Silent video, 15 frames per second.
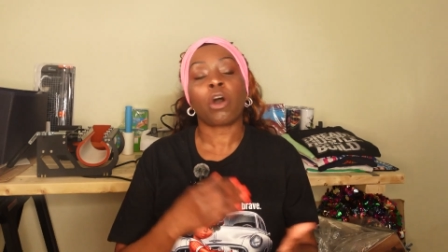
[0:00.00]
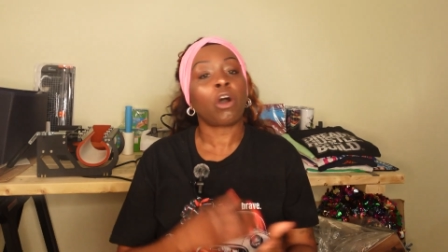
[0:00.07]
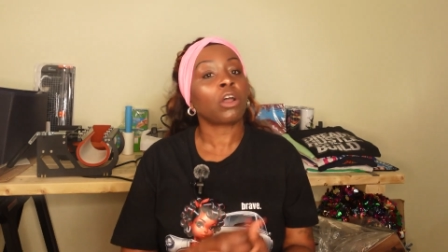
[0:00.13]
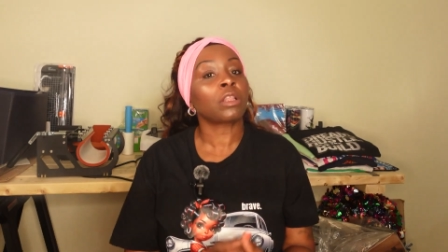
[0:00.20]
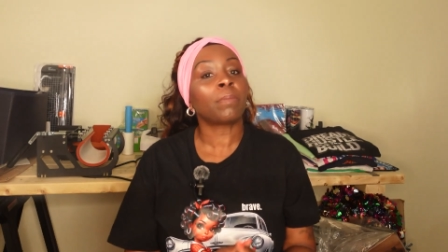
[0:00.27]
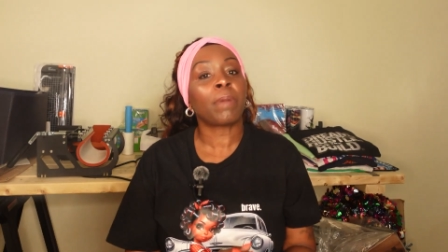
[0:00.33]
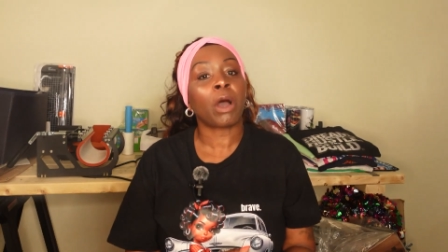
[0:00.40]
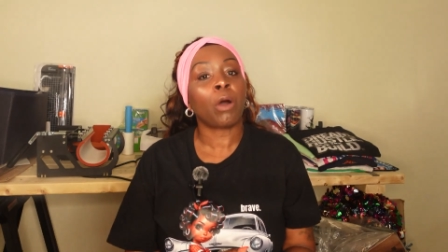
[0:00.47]

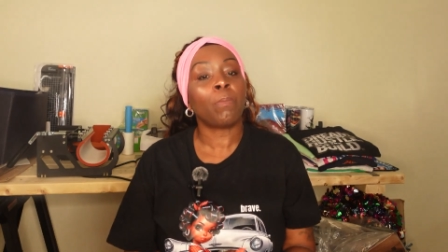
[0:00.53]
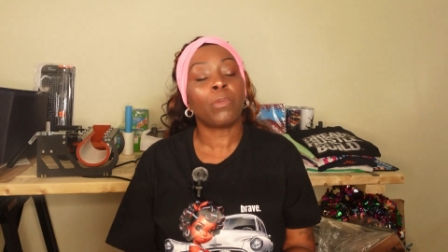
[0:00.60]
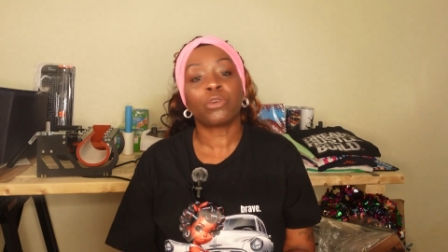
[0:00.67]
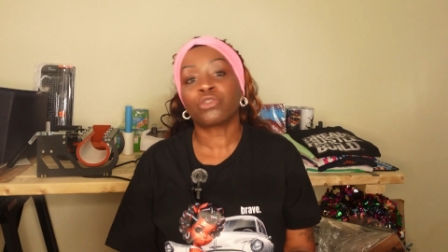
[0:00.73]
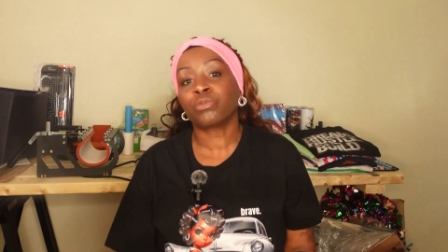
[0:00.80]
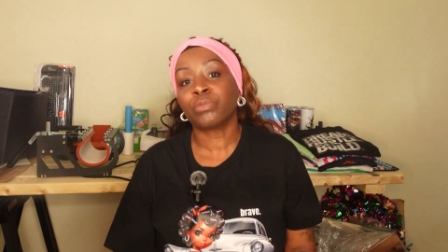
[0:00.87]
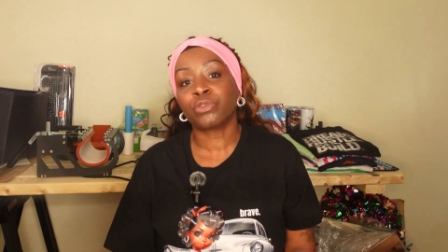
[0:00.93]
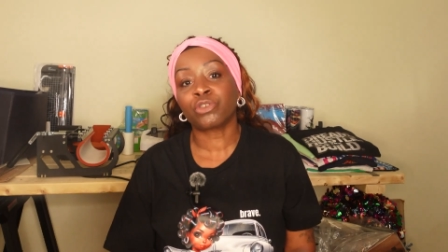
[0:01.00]
all about
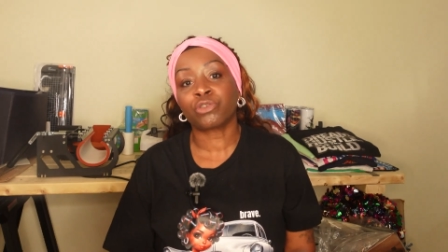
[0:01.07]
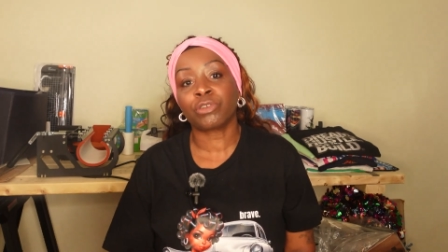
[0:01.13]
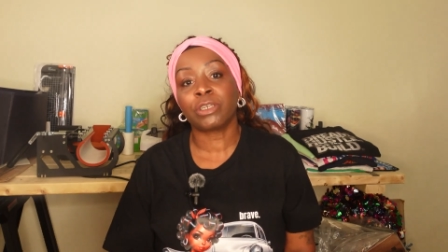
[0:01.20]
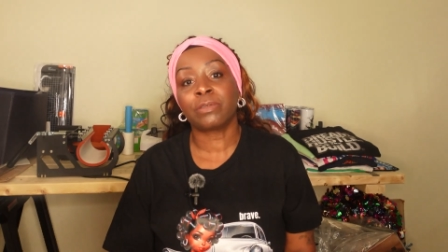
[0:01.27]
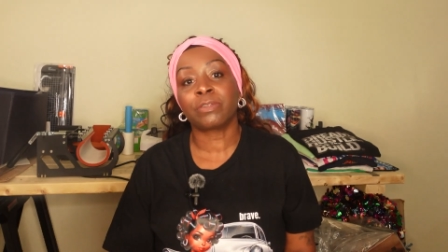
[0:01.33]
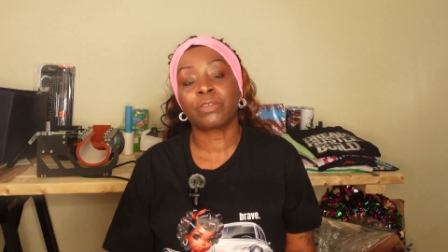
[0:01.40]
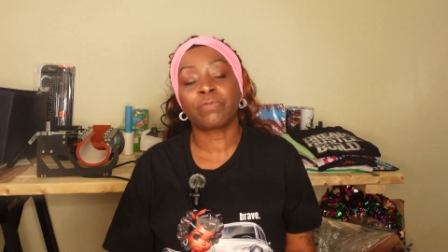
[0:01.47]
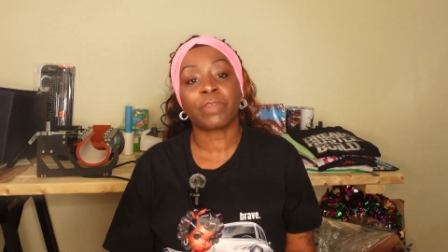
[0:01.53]
multiple
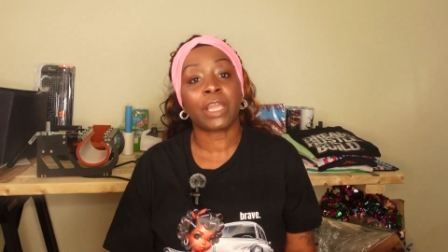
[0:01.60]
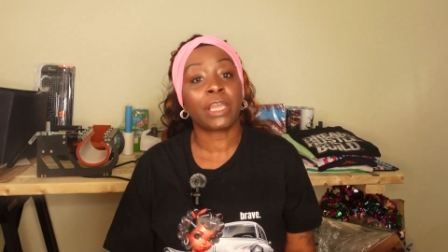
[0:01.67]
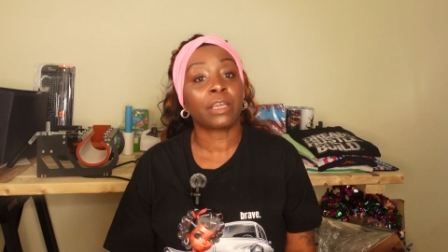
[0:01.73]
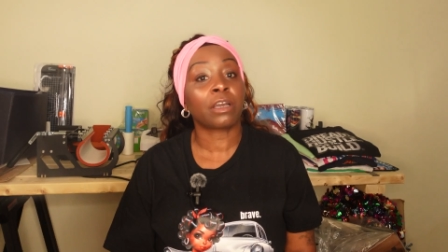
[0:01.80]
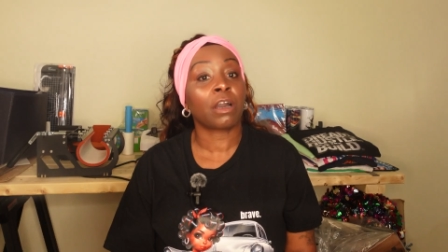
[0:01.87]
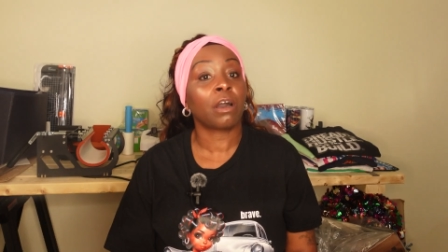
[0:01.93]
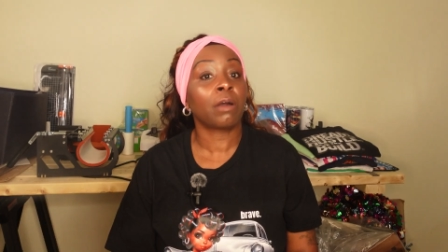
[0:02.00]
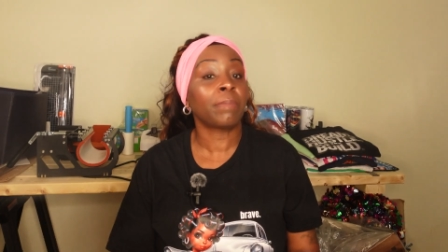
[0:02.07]
streams of
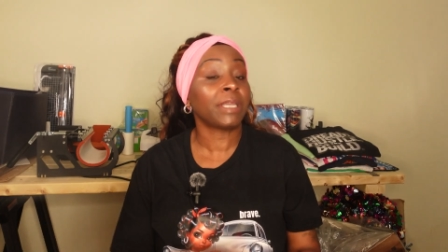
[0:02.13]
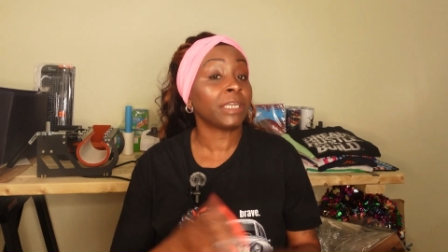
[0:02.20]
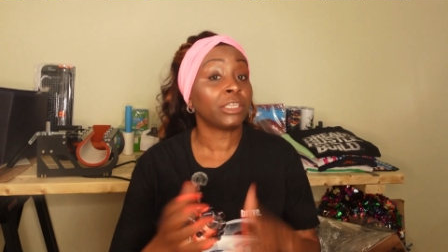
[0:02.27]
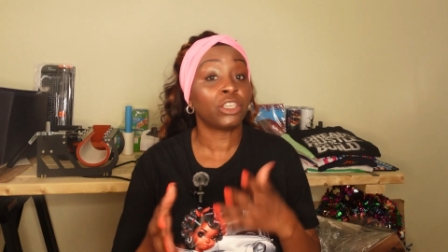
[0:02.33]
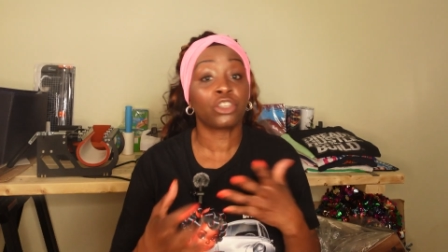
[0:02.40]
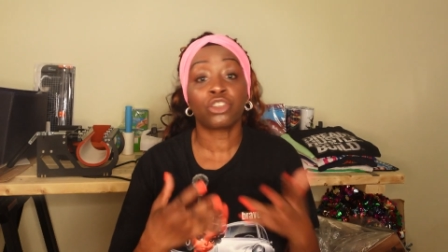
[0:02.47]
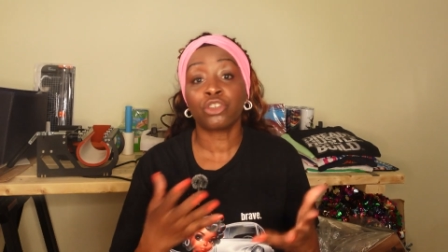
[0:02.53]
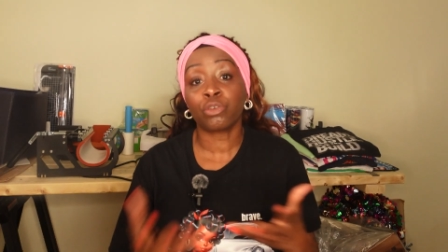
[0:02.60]
income in
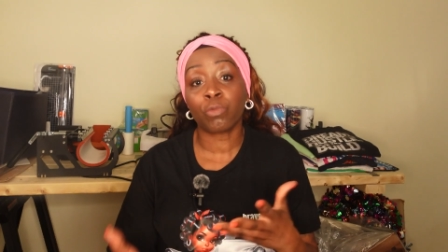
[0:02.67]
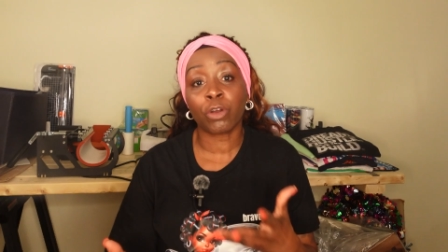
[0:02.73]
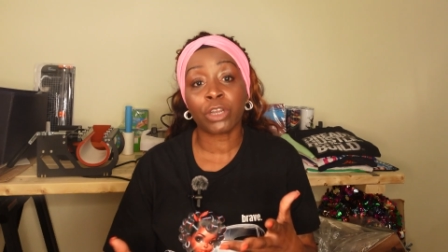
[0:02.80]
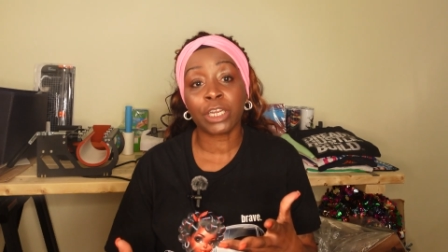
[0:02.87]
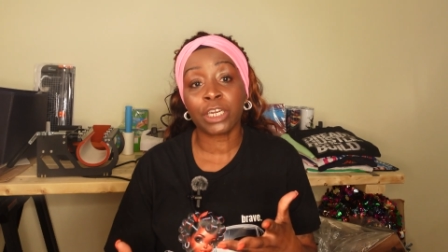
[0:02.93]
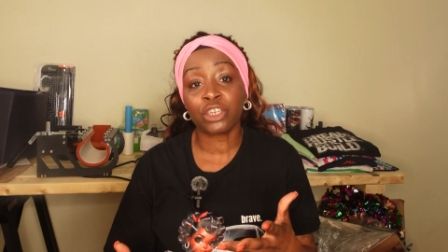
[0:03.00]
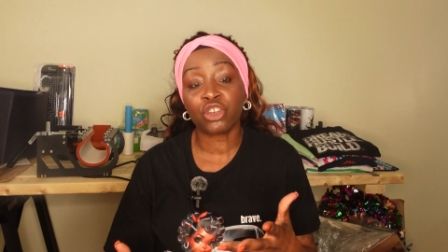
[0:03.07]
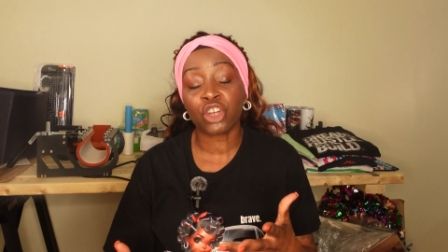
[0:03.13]
addition to
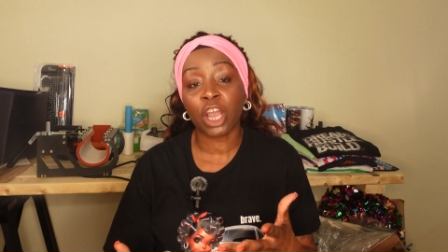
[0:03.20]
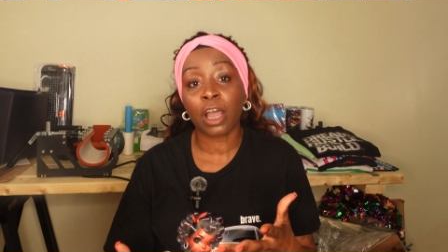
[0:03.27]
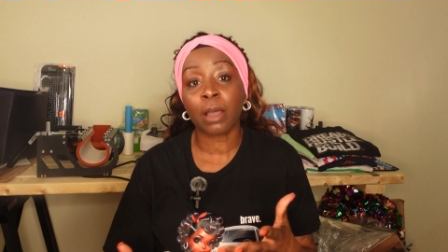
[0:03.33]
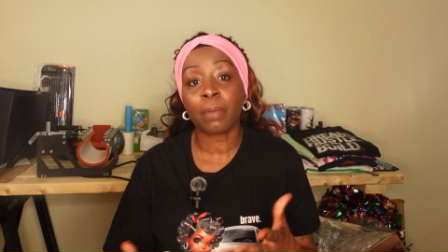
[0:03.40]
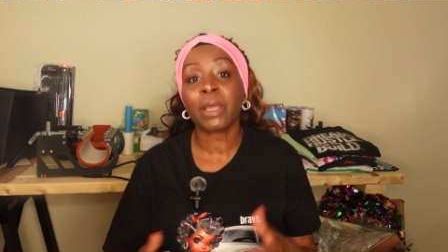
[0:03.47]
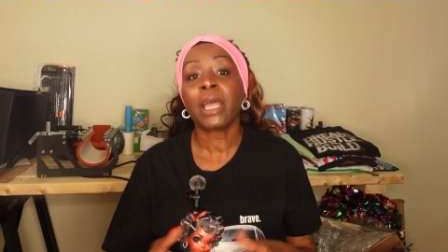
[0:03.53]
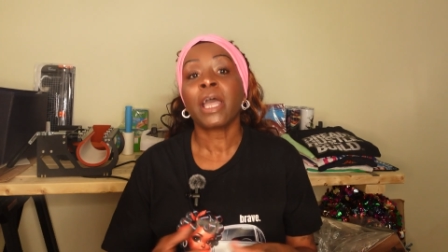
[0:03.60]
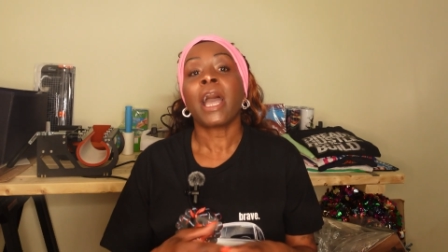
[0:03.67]
working a
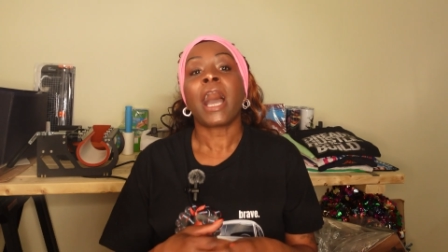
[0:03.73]
job,